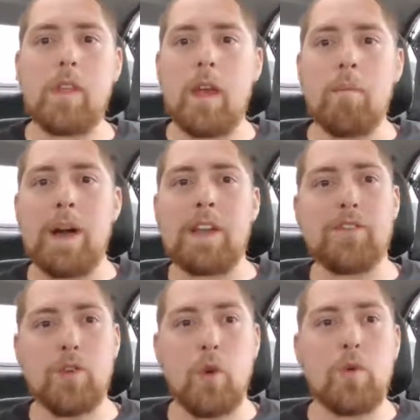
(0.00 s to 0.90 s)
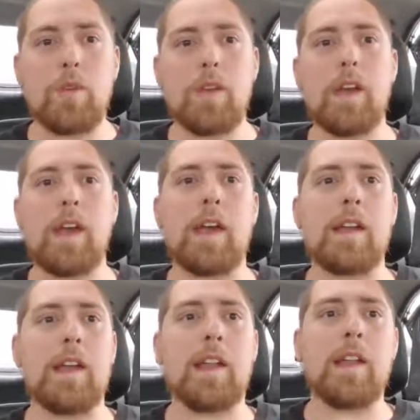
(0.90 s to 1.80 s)
my suit
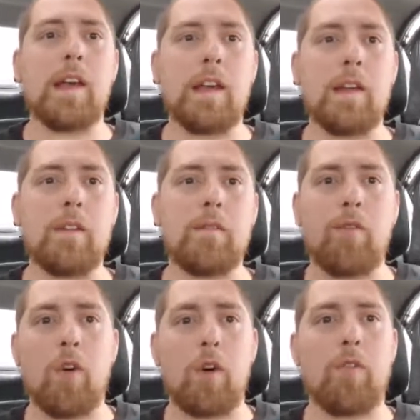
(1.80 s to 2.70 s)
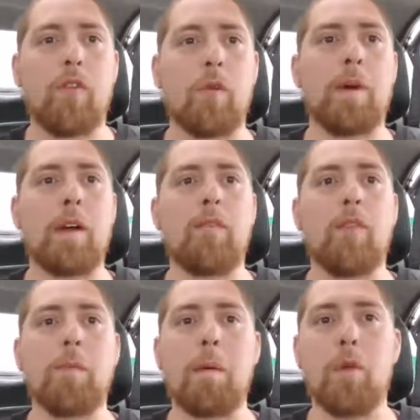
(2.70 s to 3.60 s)
for
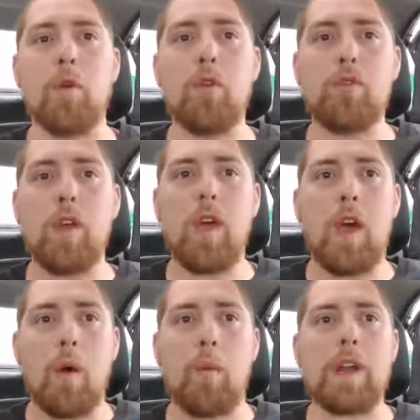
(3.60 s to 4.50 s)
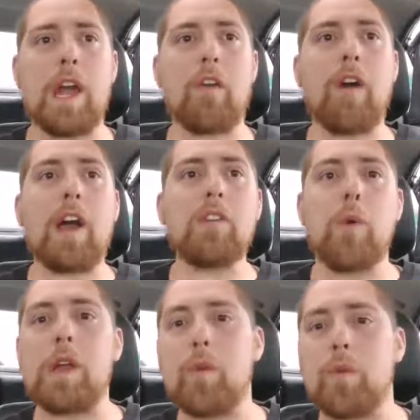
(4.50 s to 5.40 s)
my blues when I
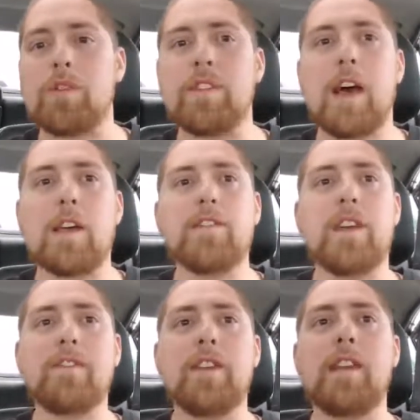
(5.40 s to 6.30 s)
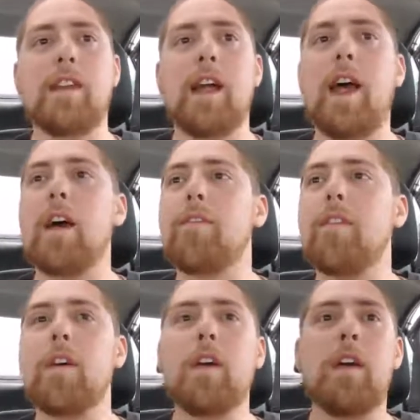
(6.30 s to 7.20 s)
graduated was size 16 and a half.
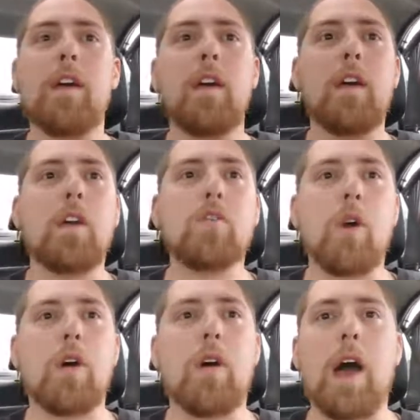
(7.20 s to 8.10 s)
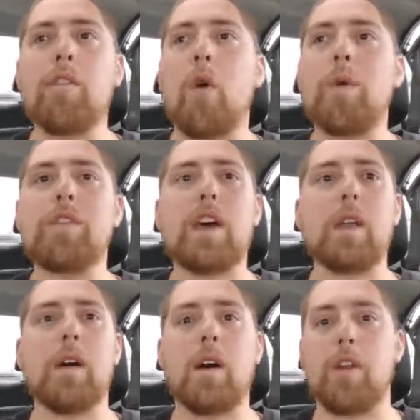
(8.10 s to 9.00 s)
So I've always had
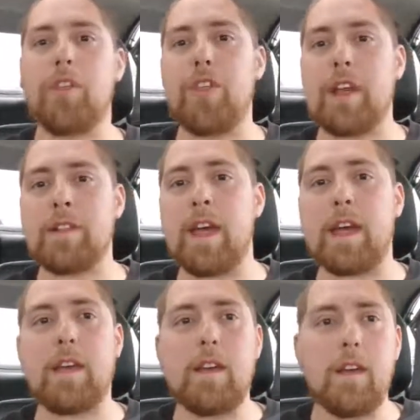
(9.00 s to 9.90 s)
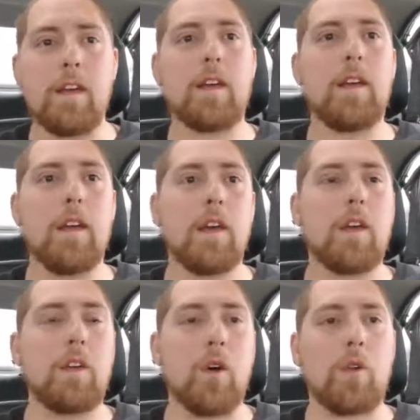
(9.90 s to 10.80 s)
a thick neck,
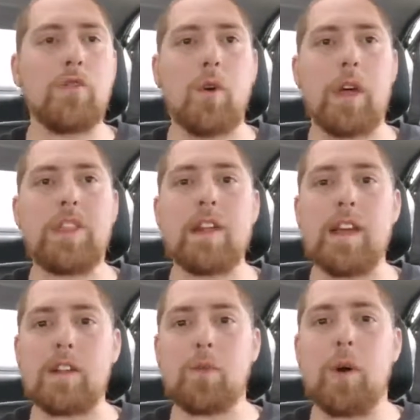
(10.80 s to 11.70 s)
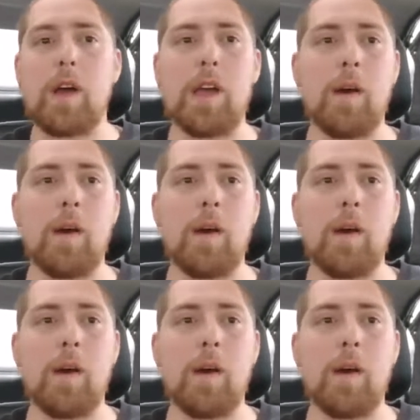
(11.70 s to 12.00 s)
you know. So I think that's why